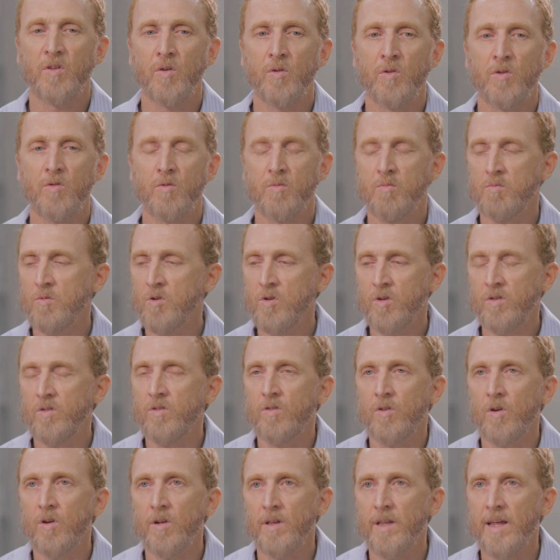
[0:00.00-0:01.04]
So you could
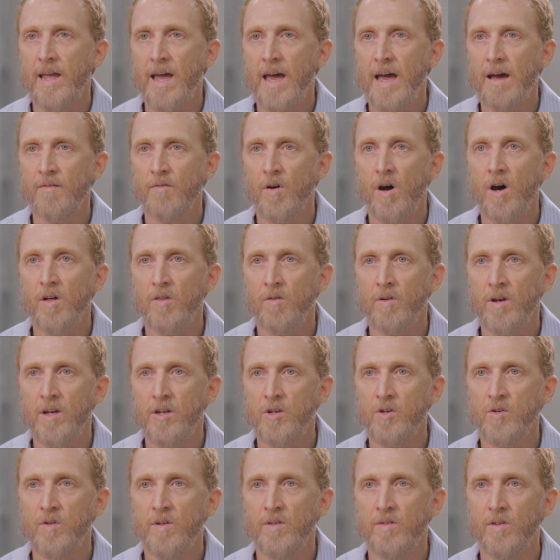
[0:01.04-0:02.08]
certainly have other
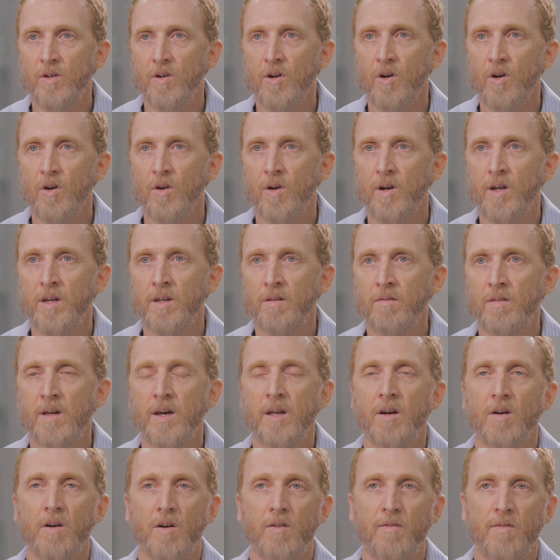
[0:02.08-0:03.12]
injuries occurring
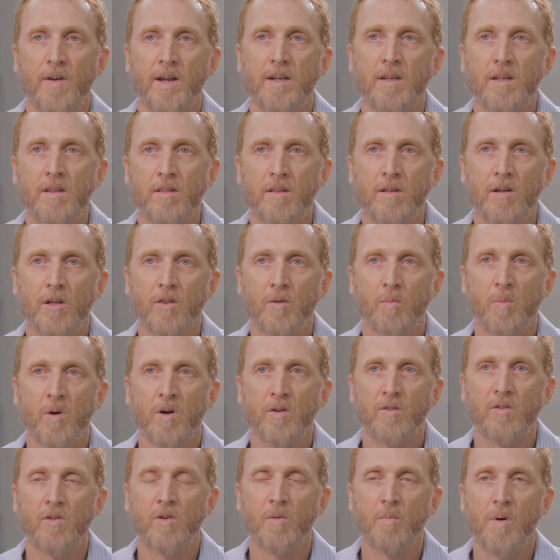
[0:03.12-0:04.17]
that are affecting the other
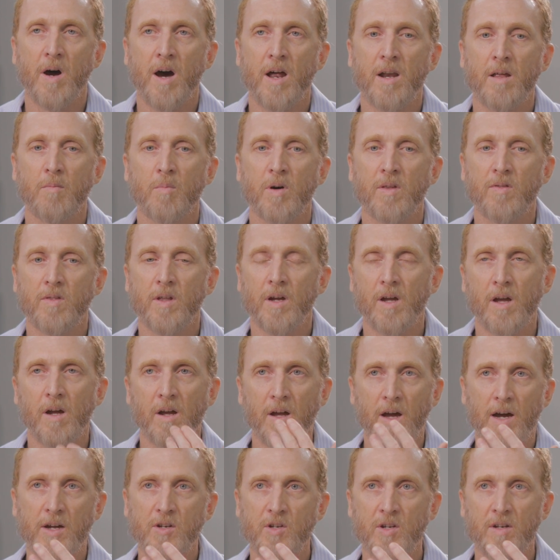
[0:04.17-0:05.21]
parts of your body, but the
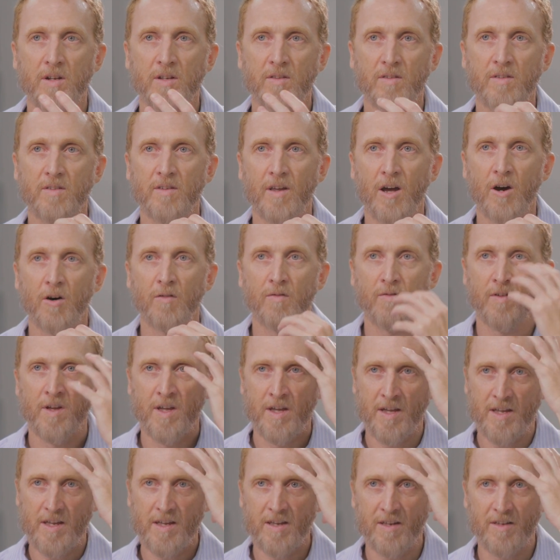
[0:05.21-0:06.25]
concussion itself
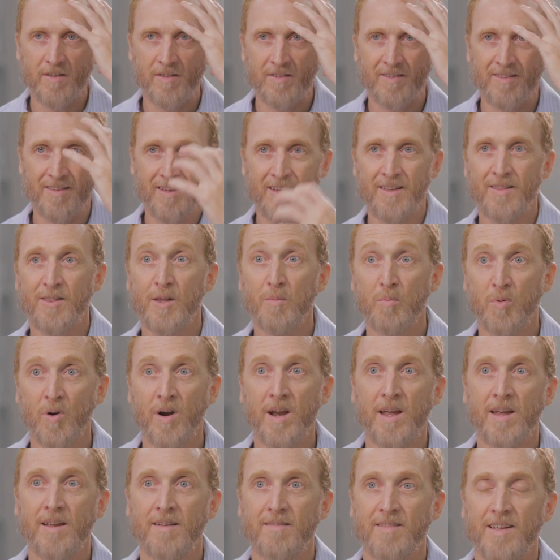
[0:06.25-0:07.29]
is the
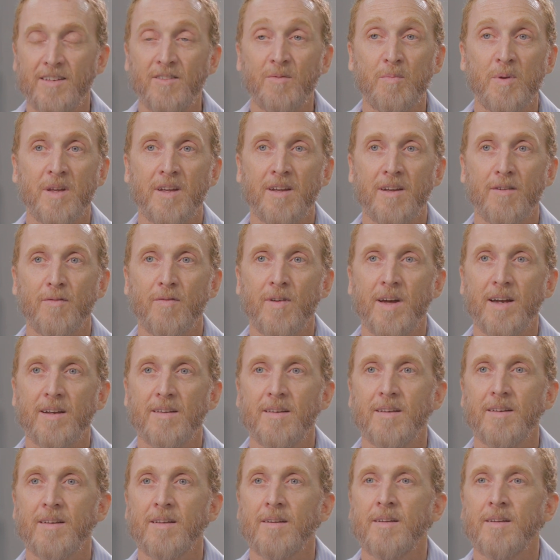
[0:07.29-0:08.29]
brain that's being affected.